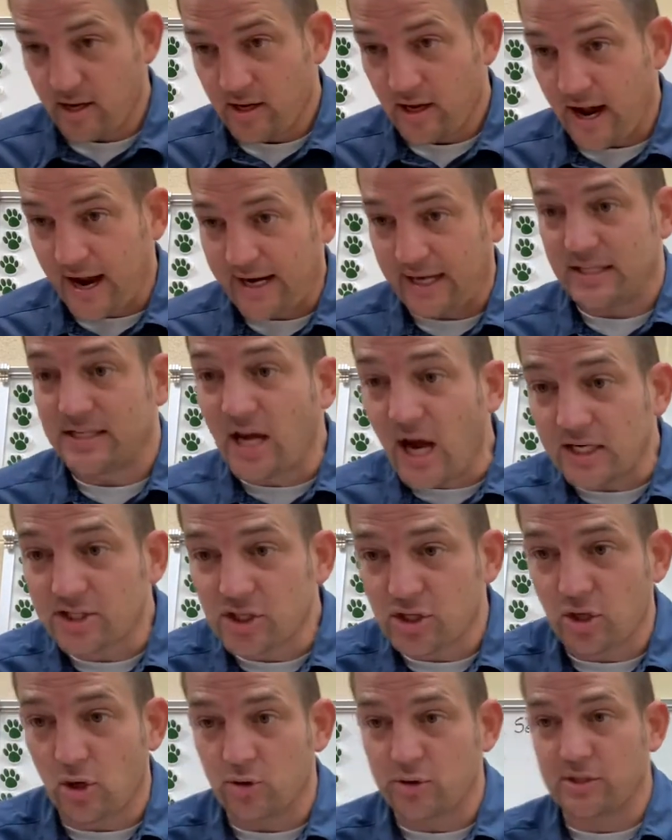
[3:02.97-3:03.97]
I can
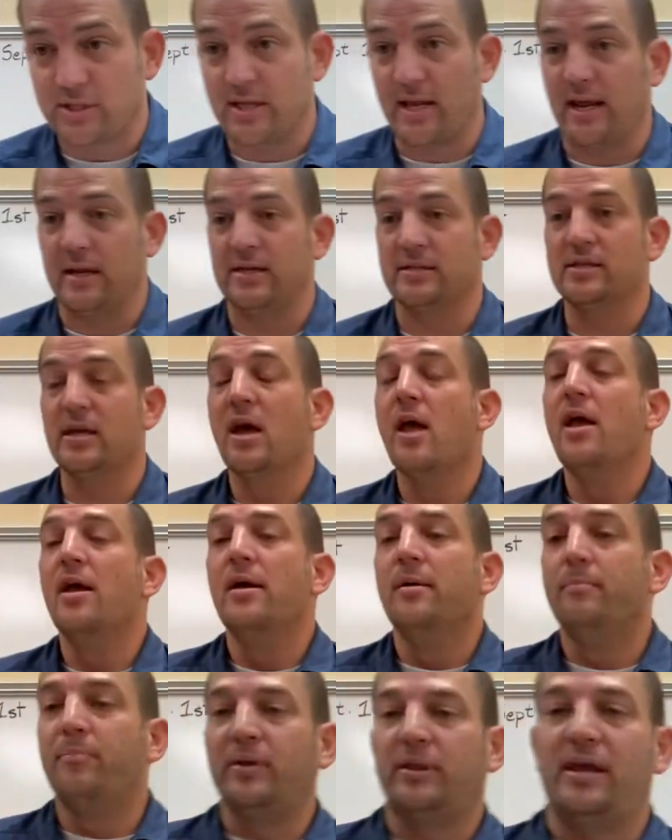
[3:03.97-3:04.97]
touch those things.
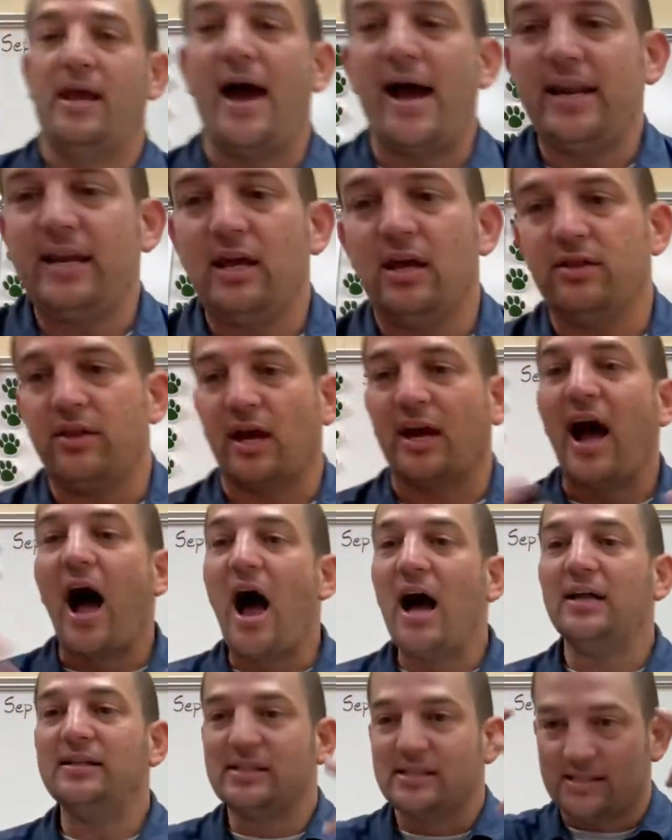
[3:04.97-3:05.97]
But the idea, the
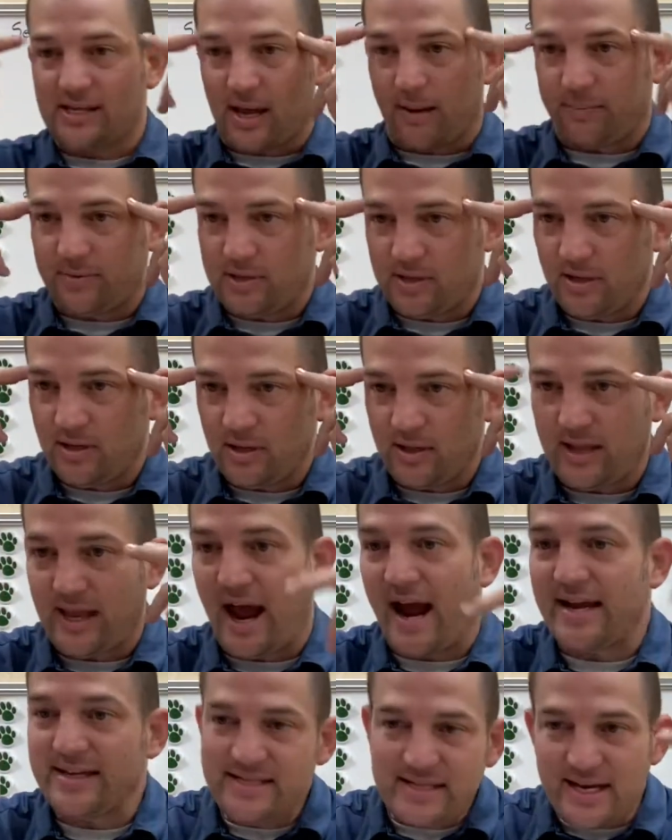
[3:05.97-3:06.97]
concept, the
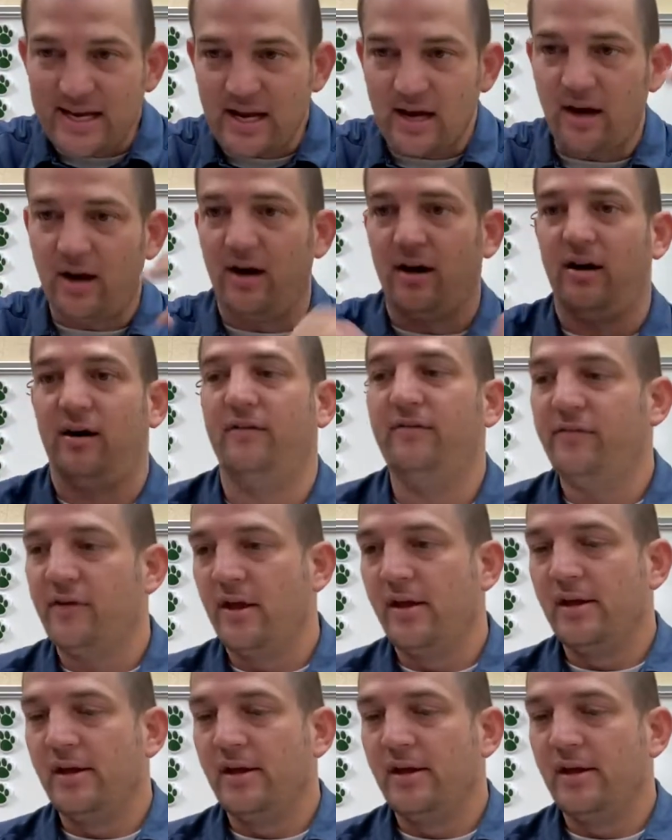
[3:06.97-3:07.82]
idea of